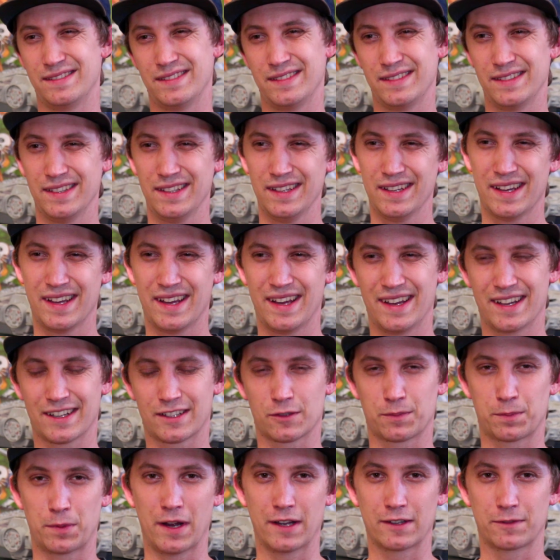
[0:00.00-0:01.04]
yeah,
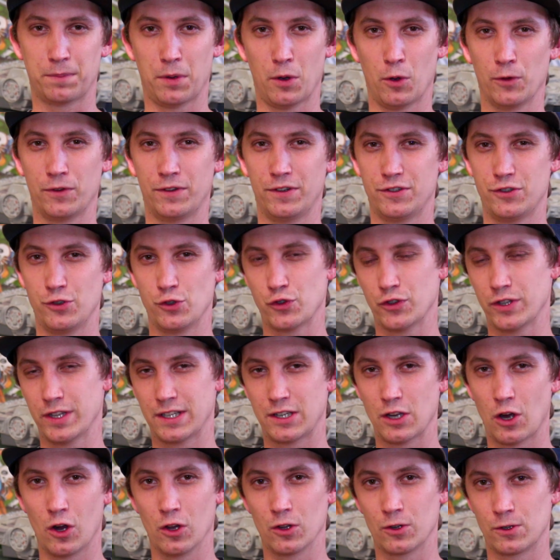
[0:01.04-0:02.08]
express post is usually
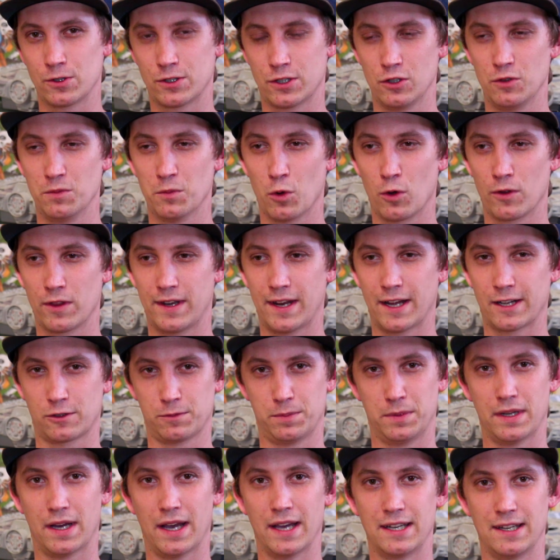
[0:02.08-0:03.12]
$1 or $2 more than
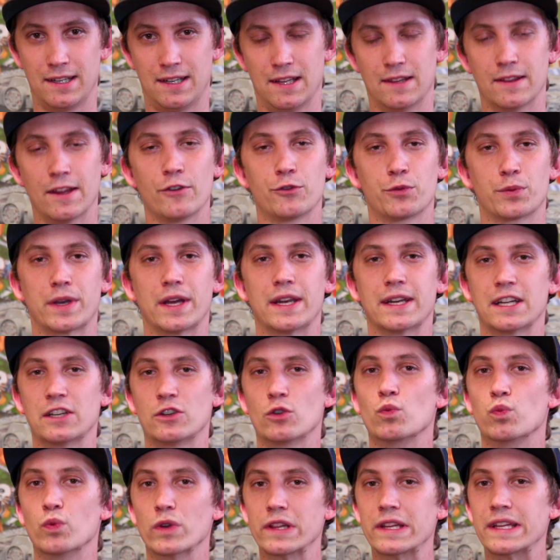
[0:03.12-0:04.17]
expedited, unless we're getting
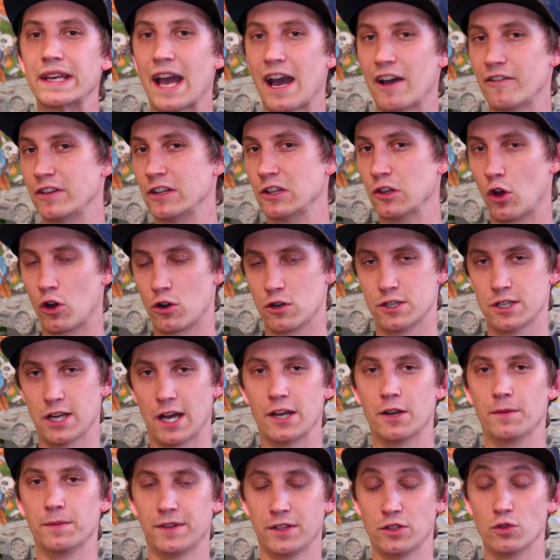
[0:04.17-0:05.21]
into really heavy large
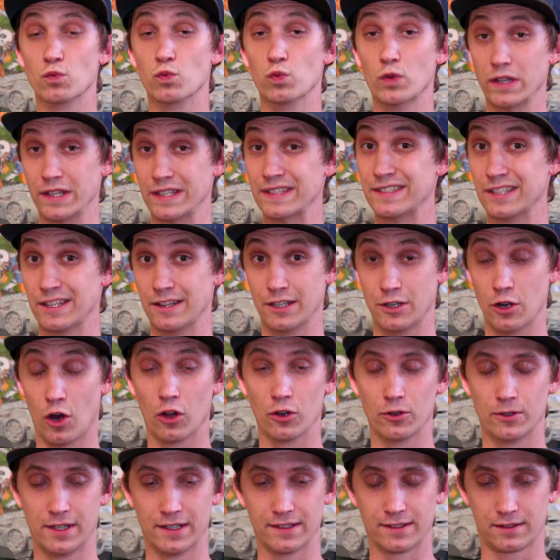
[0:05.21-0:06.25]
items and you really see the
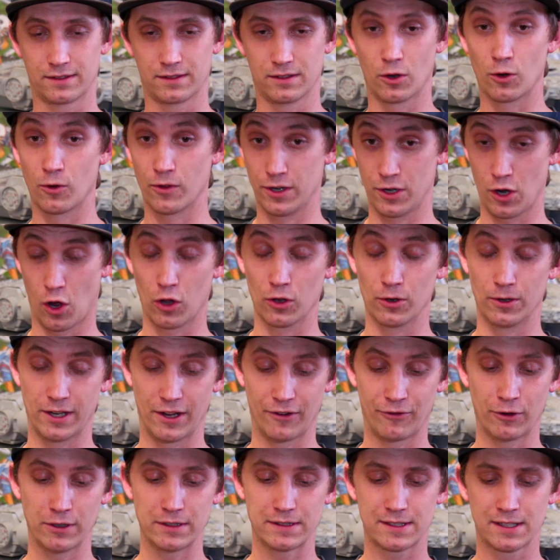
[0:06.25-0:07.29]
dollar
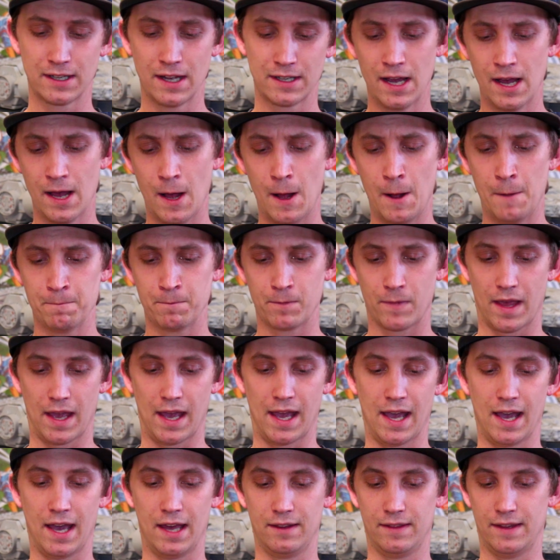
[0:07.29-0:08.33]
difference.
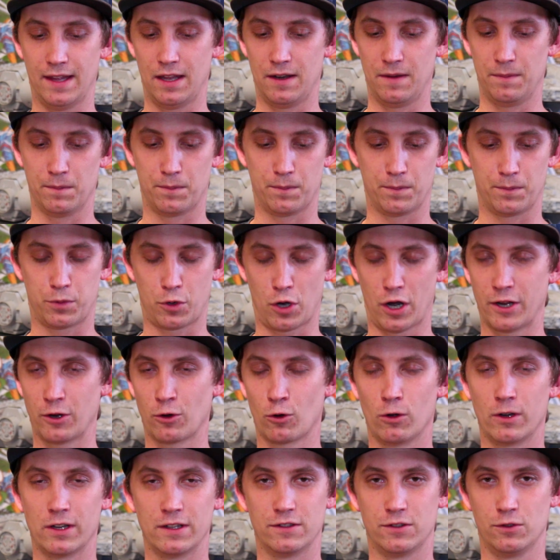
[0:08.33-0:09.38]
And then
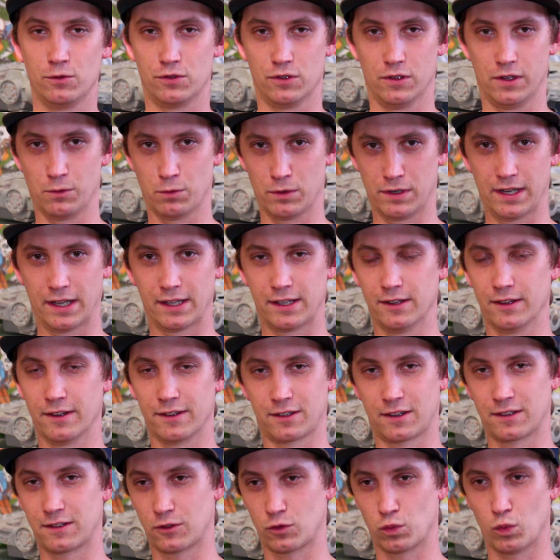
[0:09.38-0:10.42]
priority is usually ridiculous
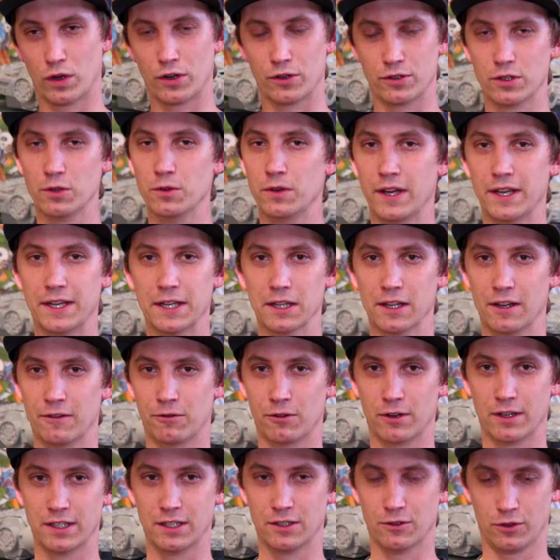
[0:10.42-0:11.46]
because it's 1 or 2 day
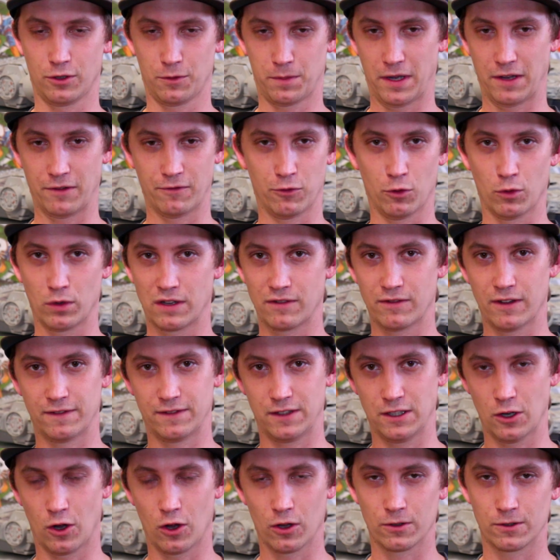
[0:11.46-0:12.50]
delivery. You know, you're paying $40,
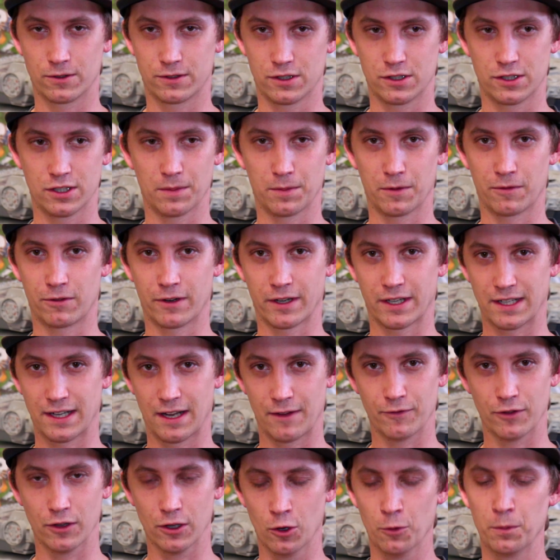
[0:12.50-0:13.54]
$50 to ship a freaking
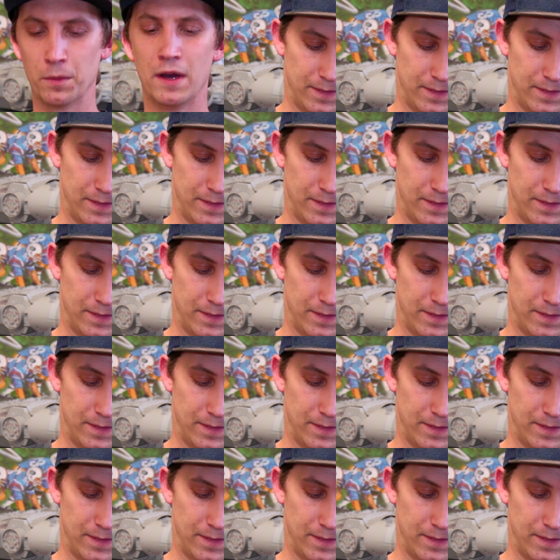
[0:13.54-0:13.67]
envelope.